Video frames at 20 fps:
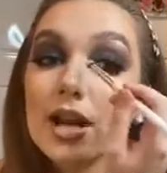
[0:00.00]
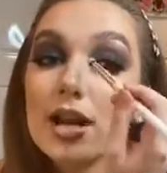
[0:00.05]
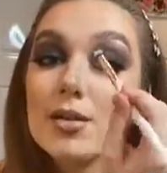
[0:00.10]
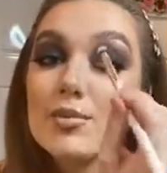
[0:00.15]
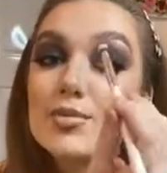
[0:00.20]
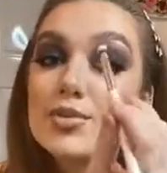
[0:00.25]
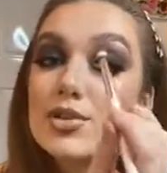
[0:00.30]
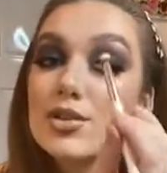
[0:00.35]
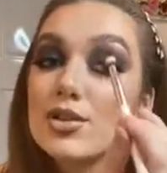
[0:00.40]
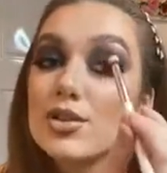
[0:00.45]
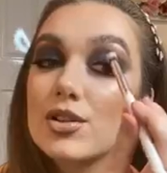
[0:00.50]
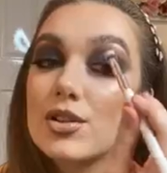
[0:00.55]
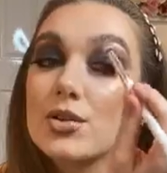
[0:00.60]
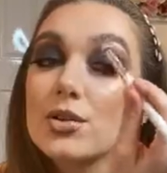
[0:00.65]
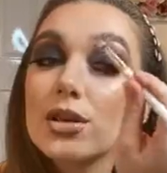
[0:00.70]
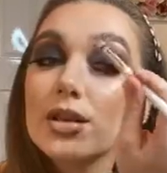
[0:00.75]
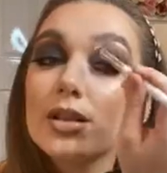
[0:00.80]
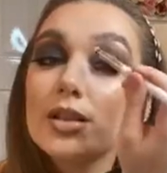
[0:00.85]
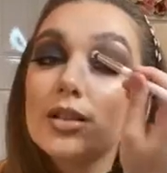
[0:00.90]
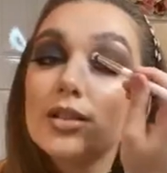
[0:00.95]
I'm just going to
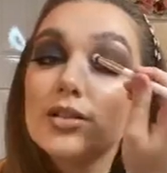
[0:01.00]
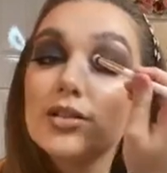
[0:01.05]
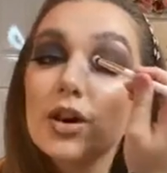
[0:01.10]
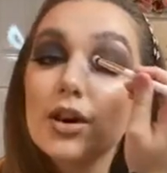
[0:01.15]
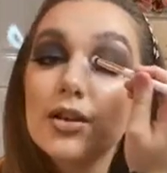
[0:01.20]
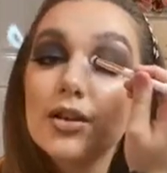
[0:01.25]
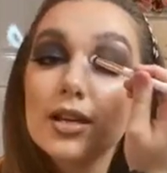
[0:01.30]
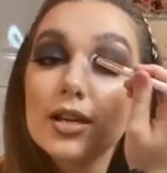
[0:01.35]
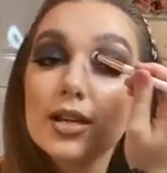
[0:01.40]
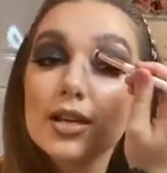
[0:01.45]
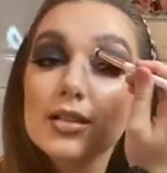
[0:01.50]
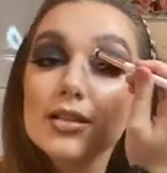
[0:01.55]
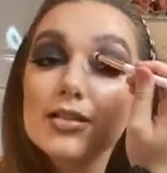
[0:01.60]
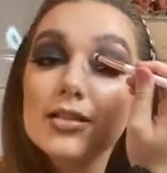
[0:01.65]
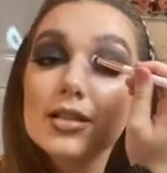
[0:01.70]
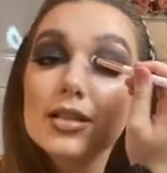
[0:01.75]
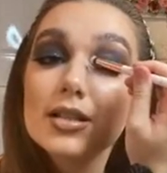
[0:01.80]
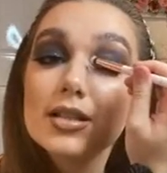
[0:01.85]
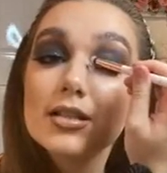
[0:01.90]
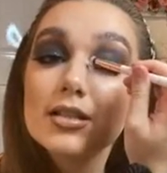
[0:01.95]
quickly dot this
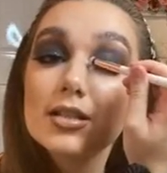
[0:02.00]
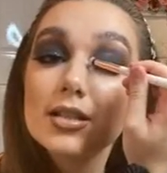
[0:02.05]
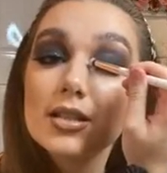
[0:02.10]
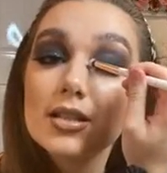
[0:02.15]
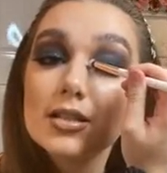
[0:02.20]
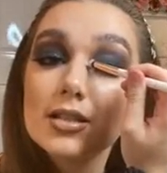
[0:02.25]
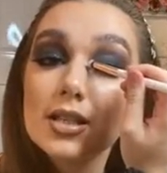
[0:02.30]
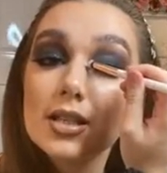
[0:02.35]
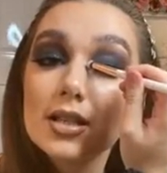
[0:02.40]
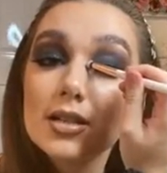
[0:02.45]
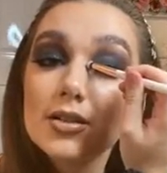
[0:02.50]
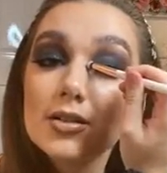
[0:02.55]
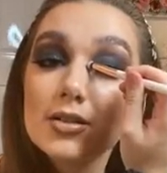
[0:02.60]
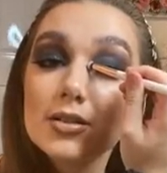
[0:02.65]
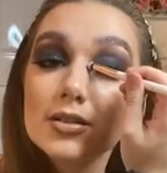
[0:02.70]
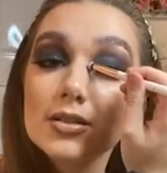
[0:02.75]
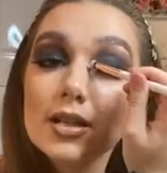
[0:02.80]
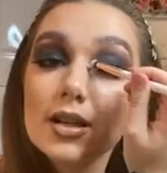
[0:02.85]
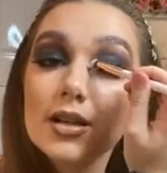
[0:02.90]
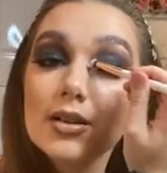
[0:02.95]
into the tear
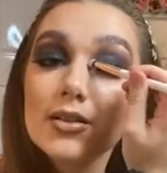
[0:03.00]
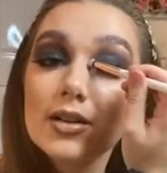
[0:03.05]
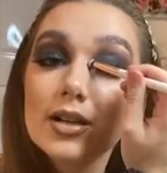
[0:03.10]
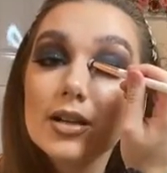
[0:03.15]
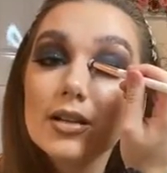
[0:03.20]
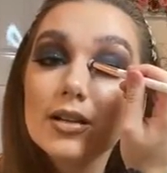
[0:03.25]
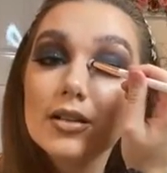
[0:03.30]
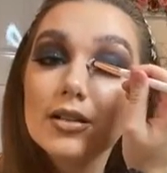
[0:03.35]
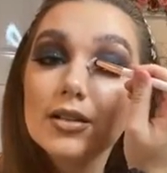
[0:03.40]
ducts area